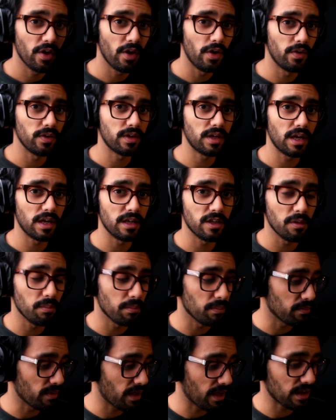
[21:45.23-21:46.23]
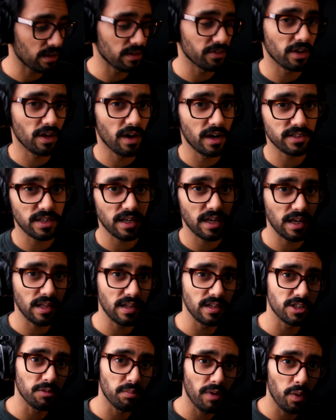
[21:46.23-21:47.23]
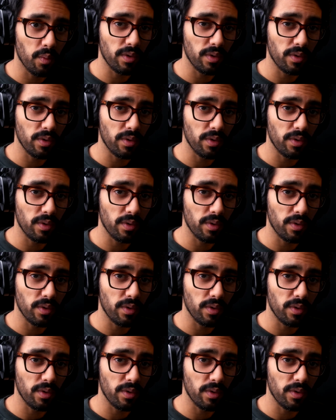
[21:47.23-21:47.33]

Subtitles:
Okay, the guys at Haeckels might